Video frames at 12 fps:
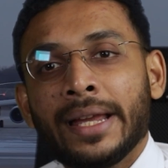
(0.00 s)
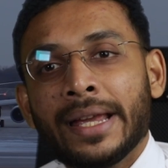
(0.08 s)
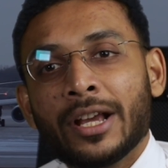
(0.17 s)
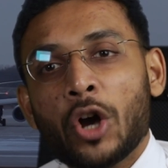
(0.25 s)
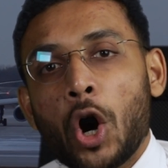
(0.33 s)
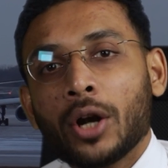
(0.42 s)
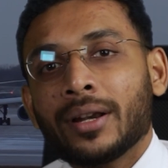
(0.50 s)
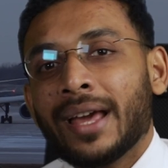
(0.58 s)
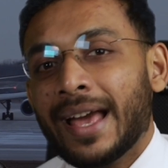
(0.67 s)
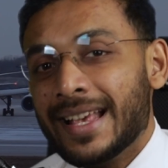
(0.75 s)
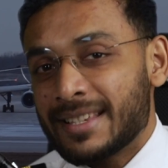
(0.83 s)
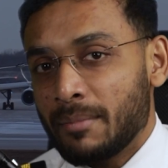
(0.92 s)
he got
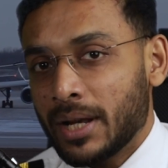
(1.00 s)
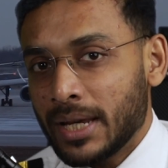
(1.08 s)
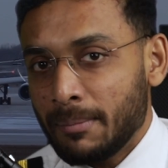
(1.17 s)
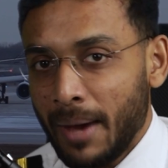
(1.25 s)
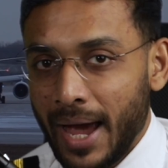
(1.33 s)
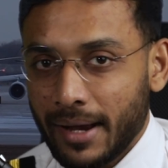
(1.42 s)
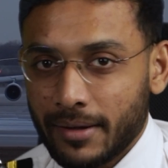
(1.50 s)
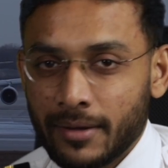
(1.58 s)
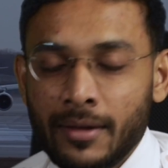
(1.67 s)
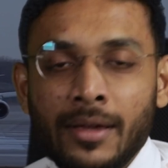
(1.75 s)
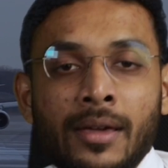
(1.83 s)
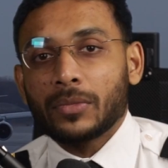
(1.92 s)
his money back.
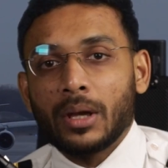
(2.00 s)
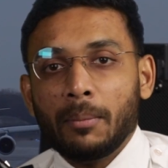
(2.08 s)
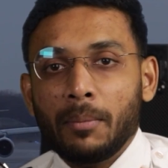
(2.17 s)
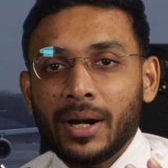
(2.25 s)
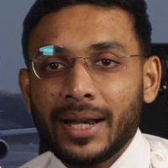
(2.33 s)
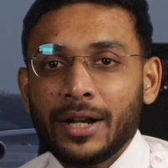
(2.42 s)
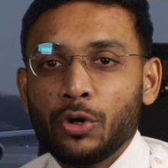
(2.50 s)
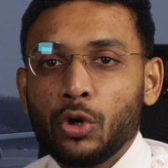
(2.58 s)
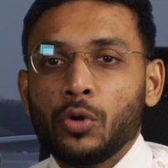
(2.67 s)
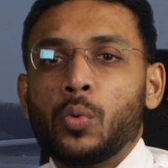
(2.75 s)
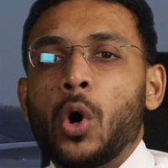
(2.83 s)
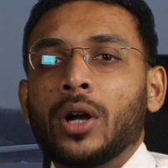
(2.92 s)
But I
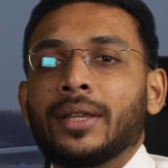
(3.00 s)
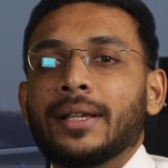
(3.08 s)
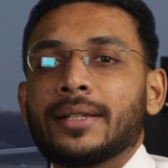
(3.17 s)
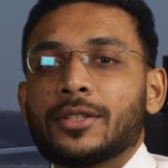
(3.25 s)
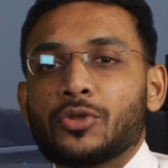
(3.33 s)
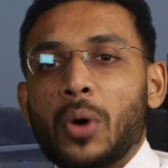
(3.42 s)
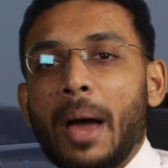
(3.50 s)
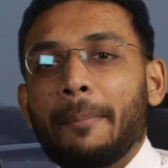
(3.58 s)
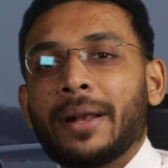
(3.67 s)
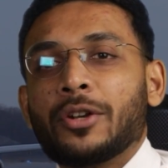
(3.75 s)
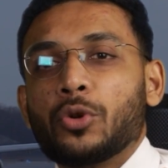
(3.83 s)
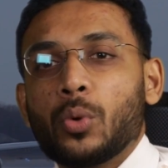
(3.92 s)
don't want this to
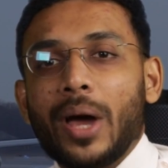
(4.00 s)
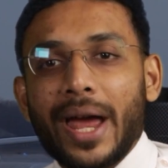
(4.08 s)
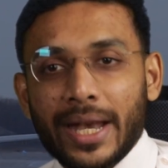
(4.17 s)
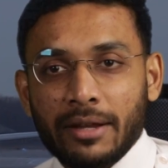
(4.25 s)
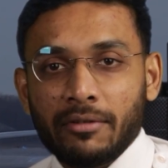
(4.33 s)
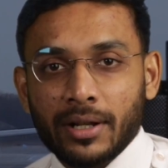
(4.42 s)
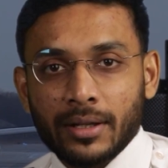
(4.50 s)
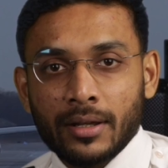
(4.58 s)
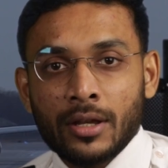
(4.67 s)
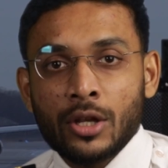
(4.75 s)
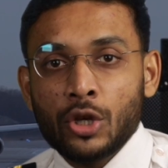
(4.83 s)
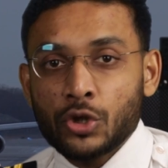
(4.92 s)
happen to
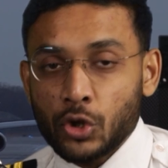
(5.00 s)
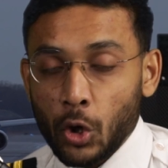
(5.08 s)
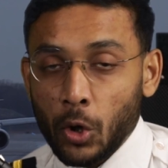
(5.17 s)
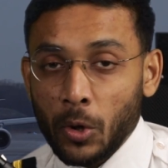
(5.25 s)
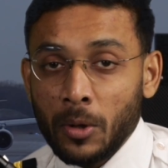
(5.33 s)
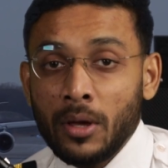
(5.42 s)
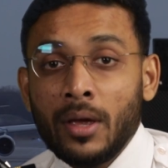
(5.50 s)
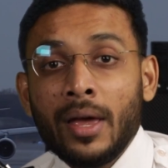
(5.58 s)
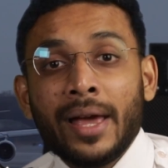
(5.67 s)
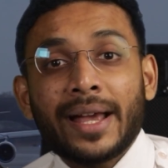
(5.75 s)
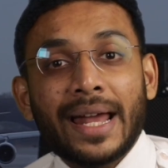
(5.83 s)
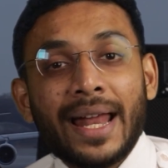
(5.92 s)
anyone. So,
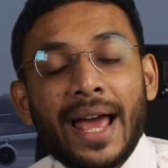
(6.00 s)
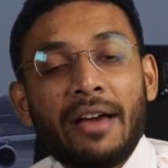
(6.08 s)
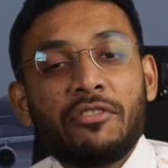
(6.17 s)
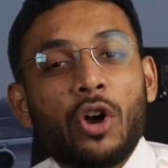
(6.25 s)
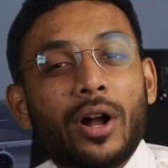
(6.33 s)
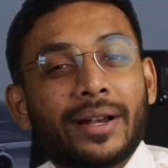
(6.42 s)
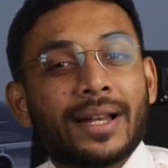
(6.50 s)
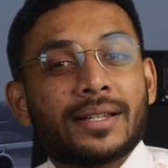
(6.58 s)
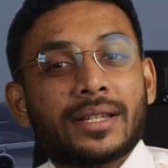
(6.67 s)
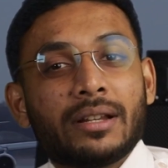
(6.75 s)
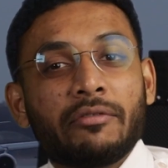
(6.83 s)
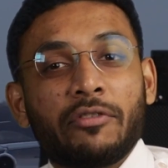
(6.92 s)
can I have your
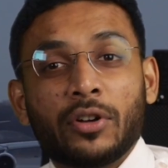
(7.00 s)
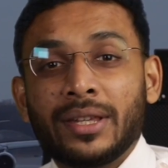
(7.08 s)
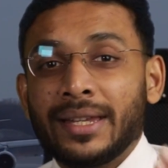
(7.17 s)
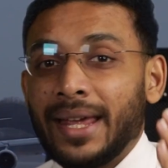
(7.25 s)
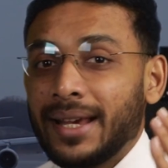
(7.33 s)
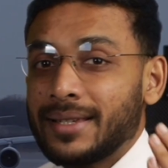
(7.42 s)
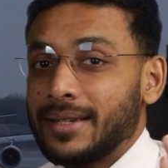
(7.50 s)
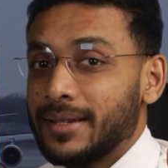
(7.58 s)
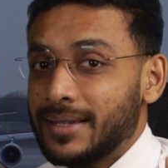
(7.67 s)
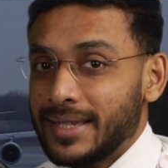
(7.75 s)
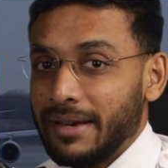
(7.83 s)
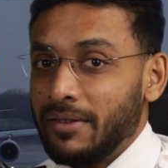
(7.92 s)
attention for the next
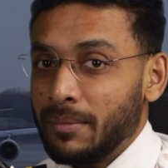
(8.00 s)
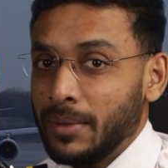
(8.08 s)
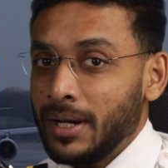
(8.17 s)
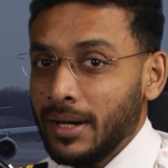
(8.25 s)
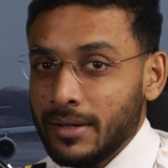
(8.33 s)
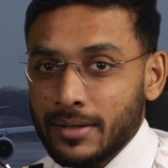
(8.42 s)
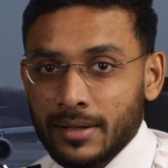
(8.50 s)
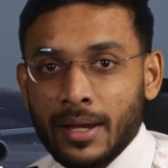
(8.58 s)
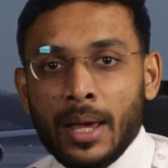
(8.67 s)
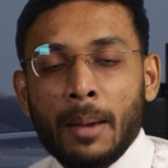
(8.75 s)
7 minutes?